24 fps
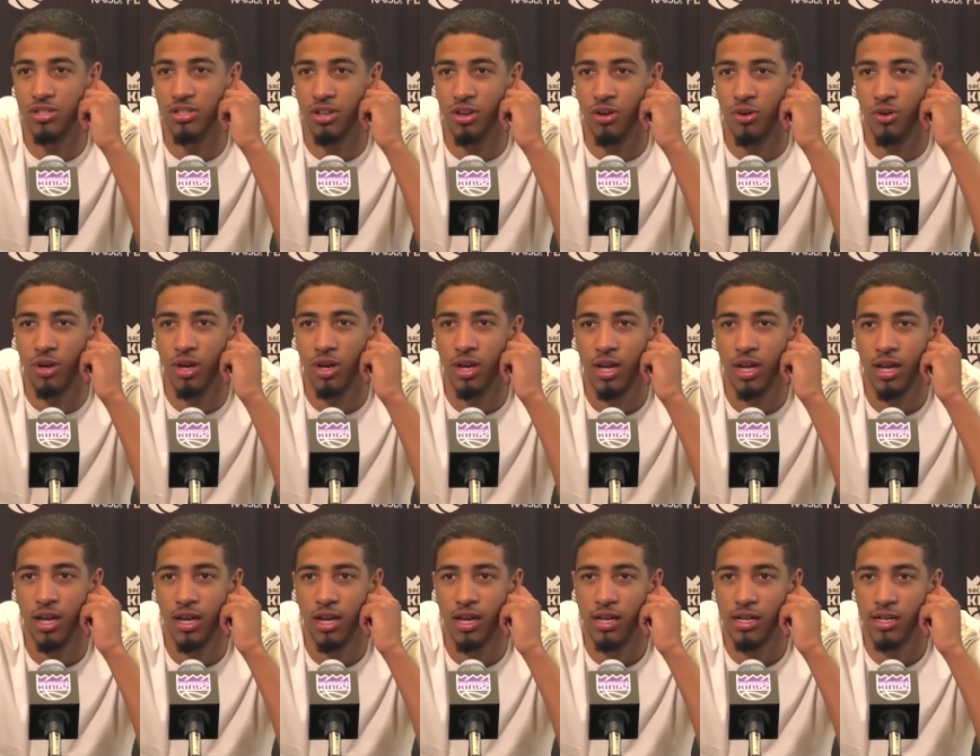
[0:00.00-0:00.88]
So,
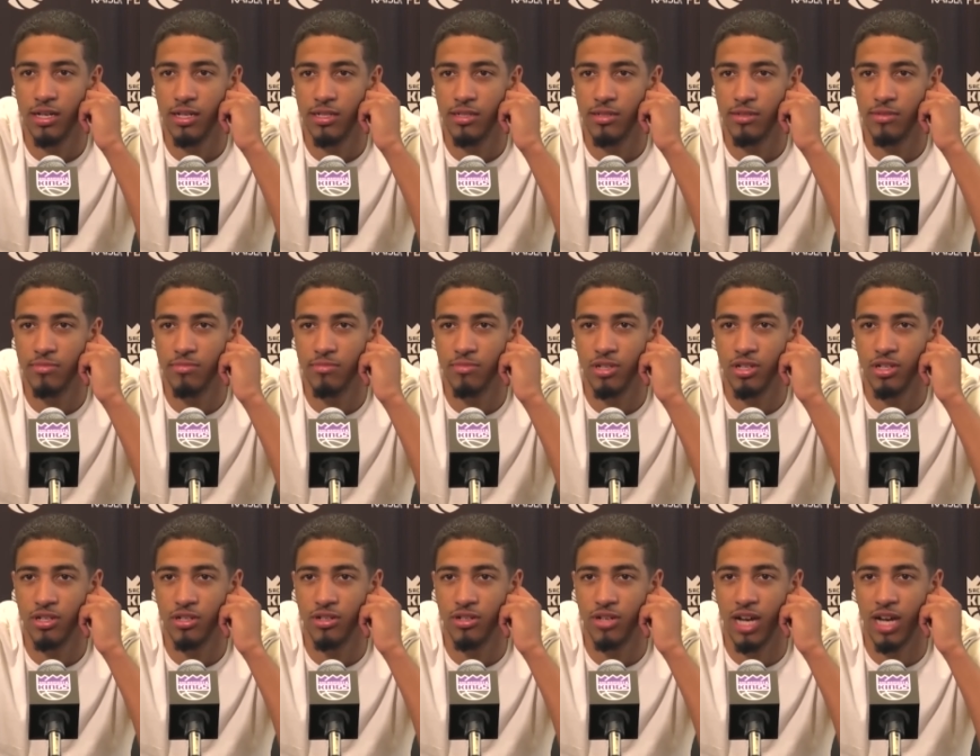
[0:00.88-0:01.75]
um, you
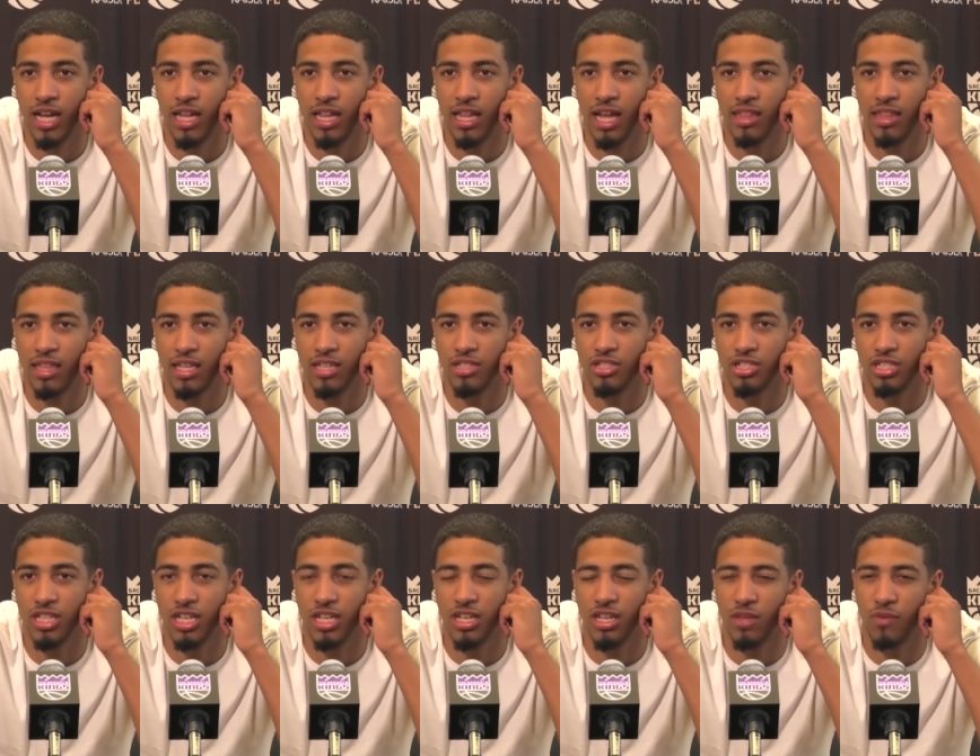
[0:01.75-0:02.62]
know, I, I think
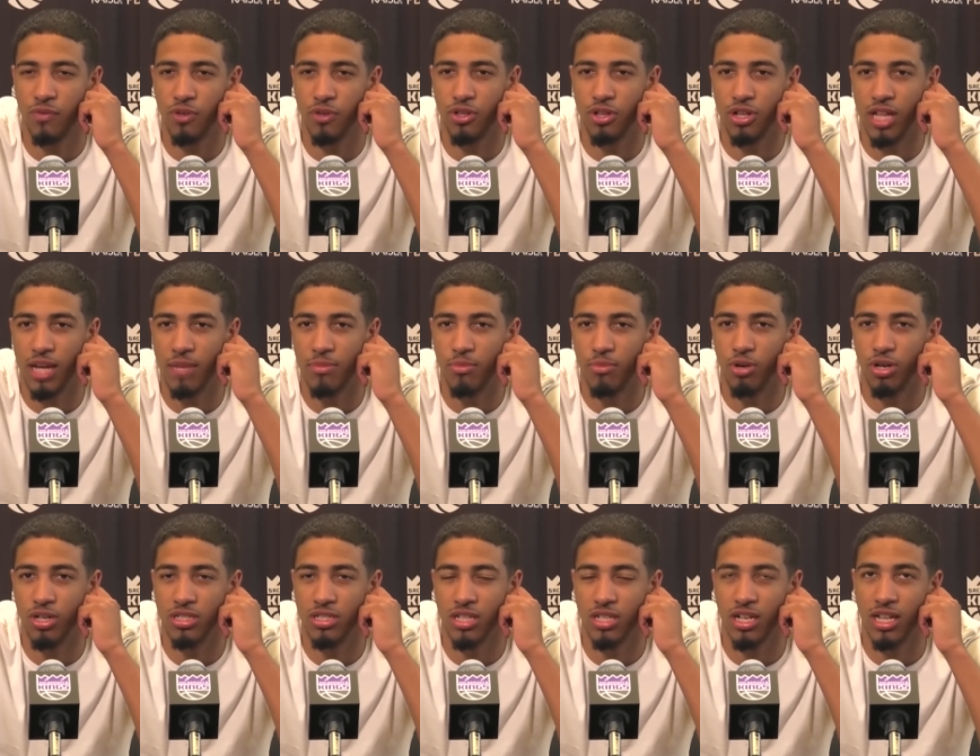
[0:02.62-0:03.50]
just getting to the free throw line
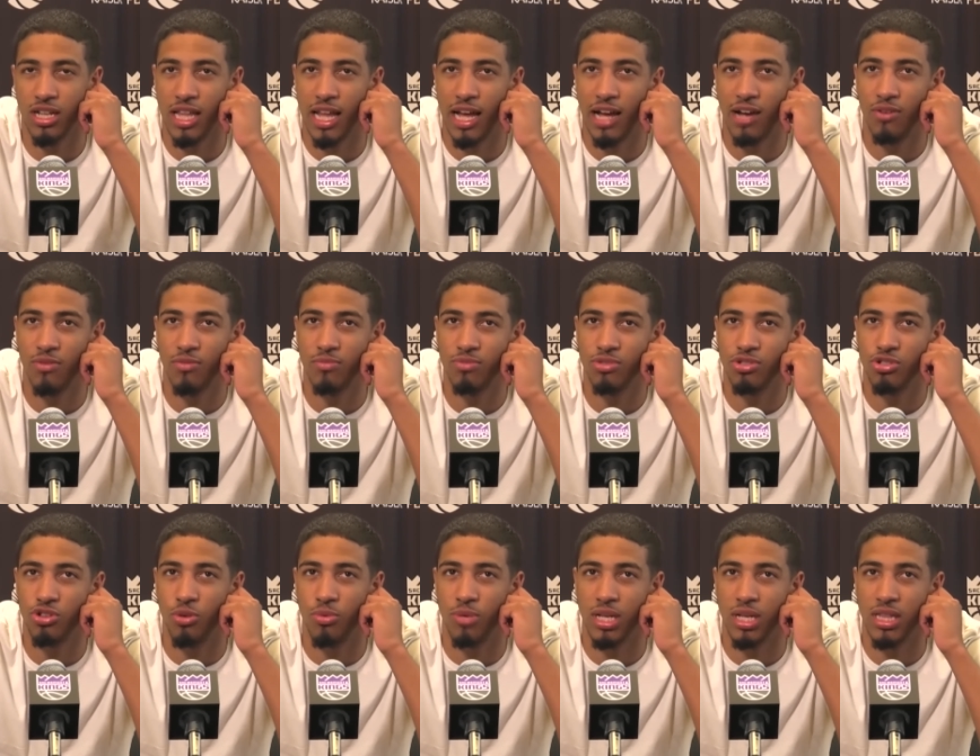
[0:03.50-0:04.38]
more is going to allow
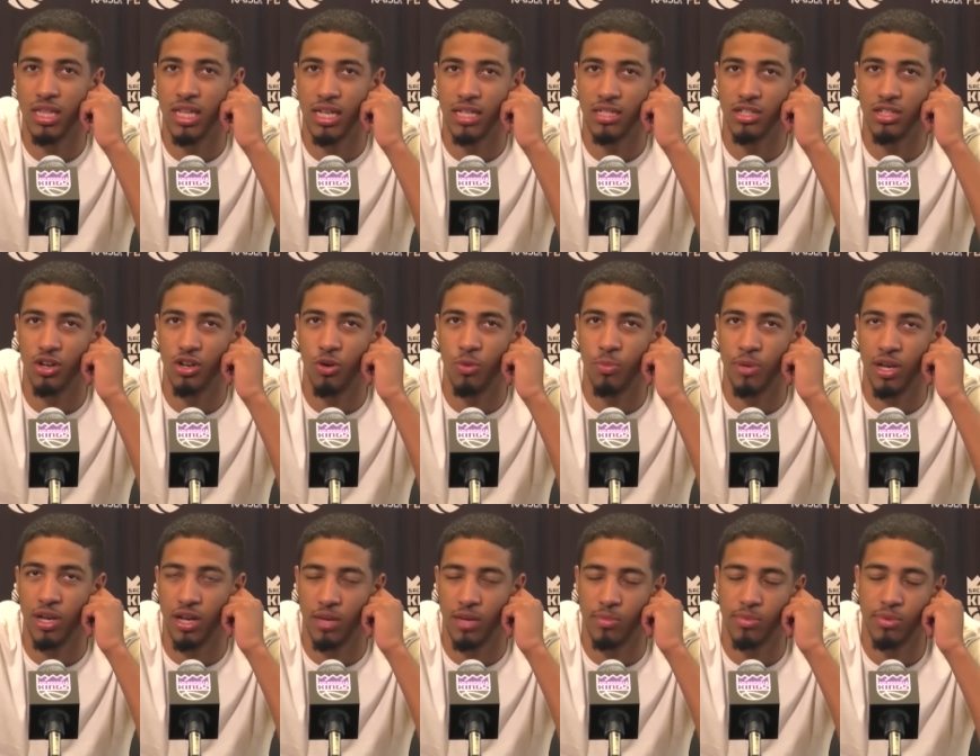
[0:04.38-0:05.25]
so many things to
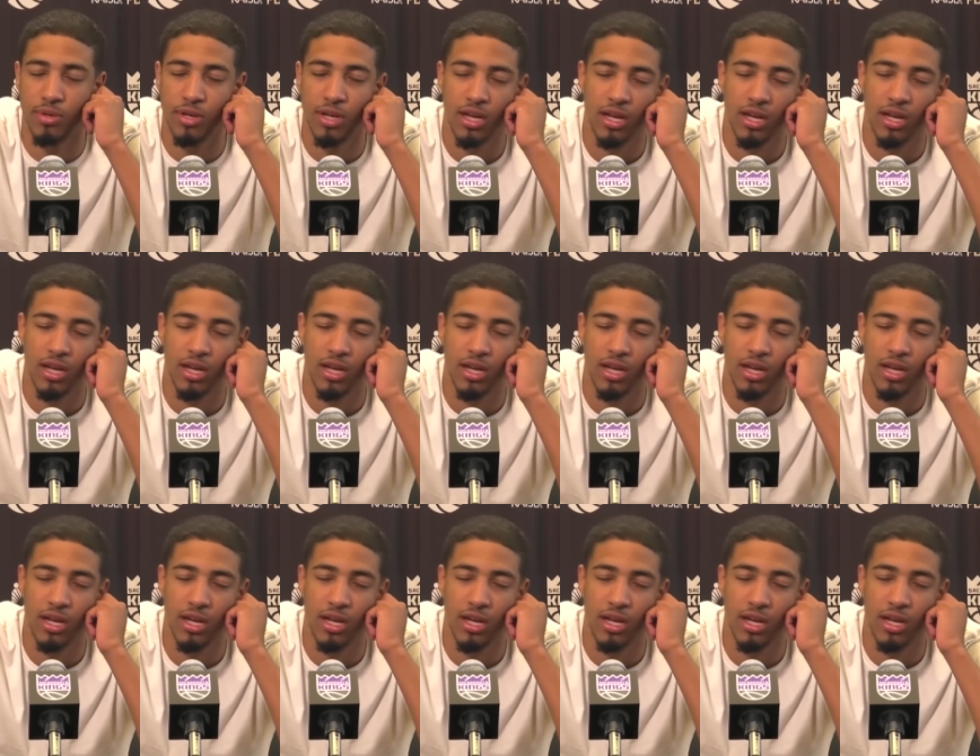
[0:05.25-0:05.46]
open up.